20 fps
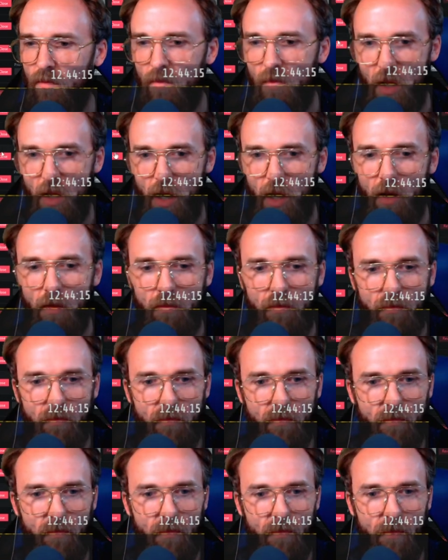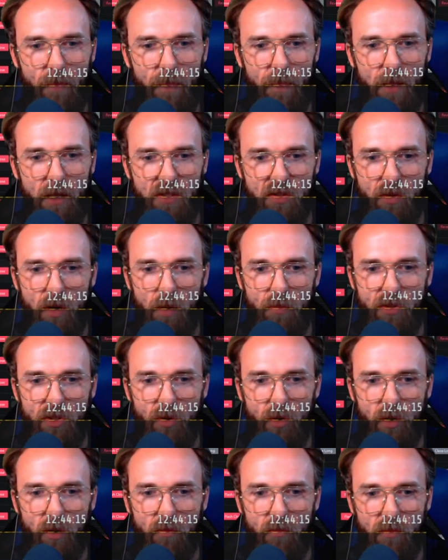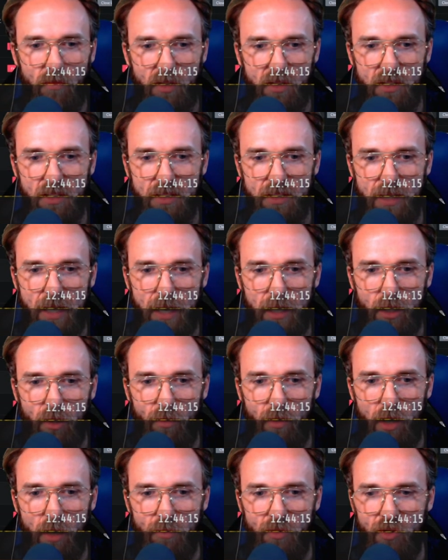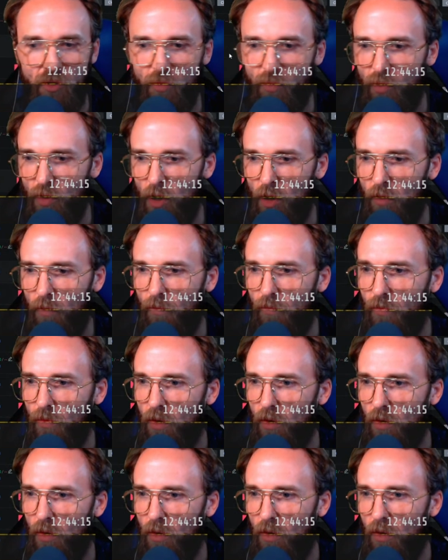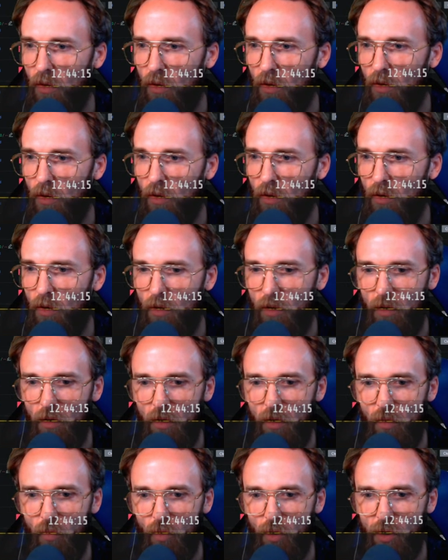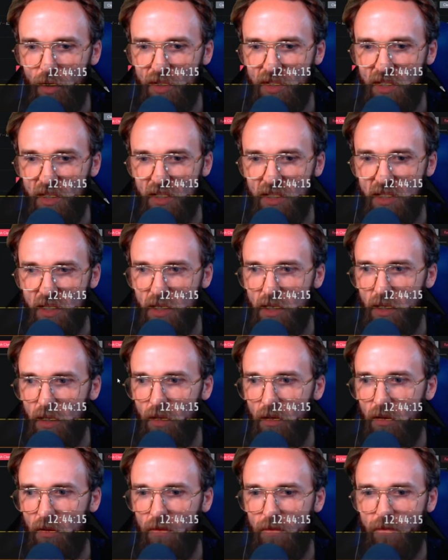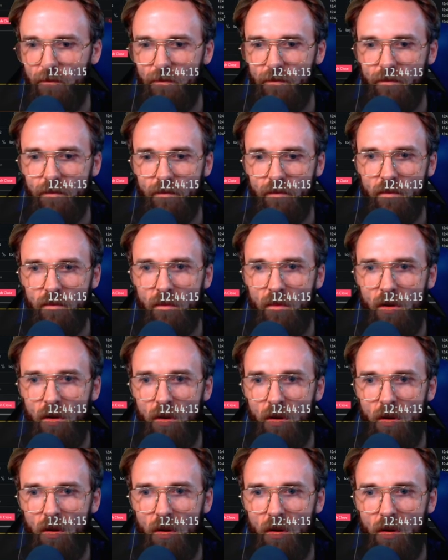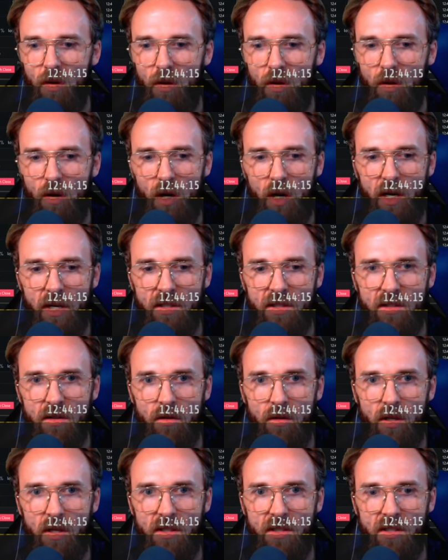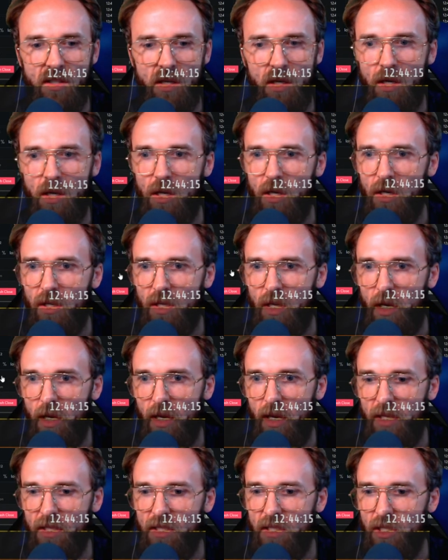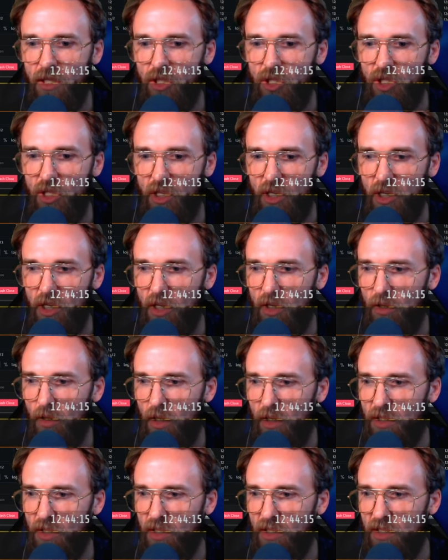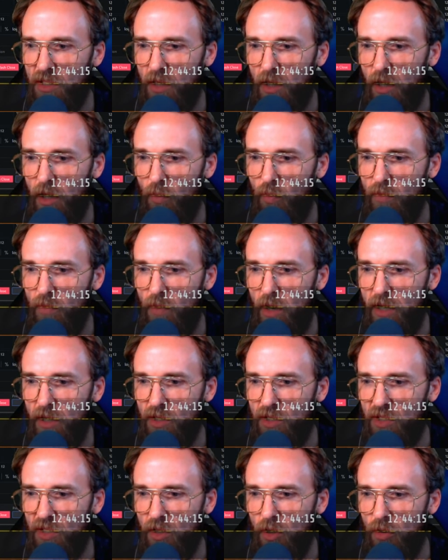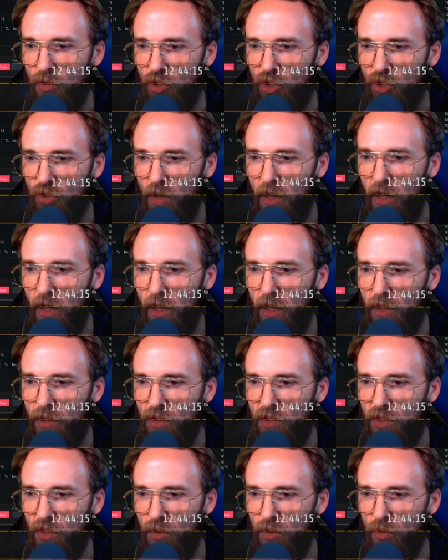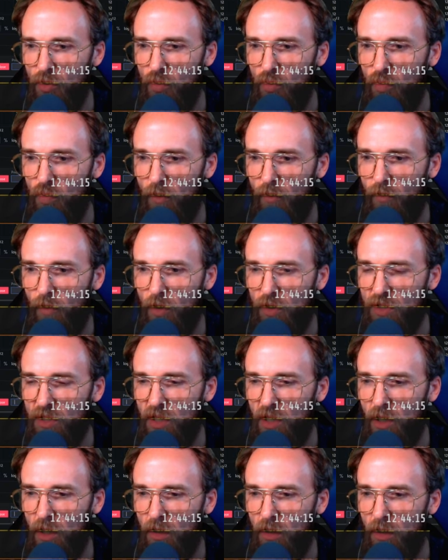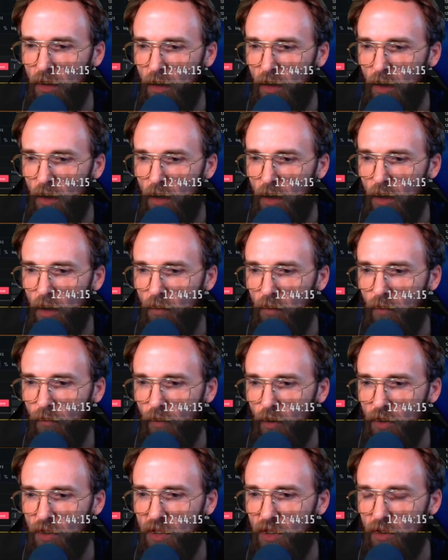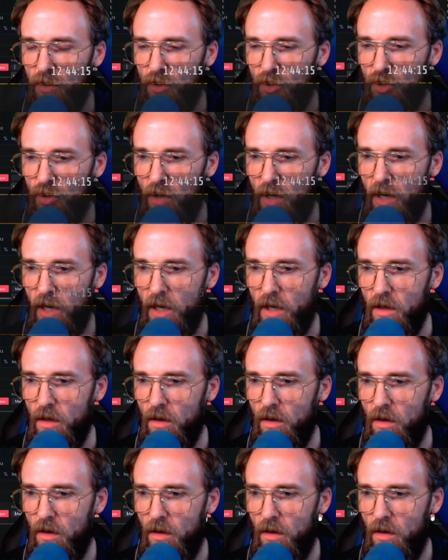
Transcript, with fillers: Yeah, that's what I'm doing. That's exactly what I'm doing, bro. And we're going to succeed. All right, so let's, uh, yeah, S T G. Let's just, uh, we might just go straight into reversing, reversing the trade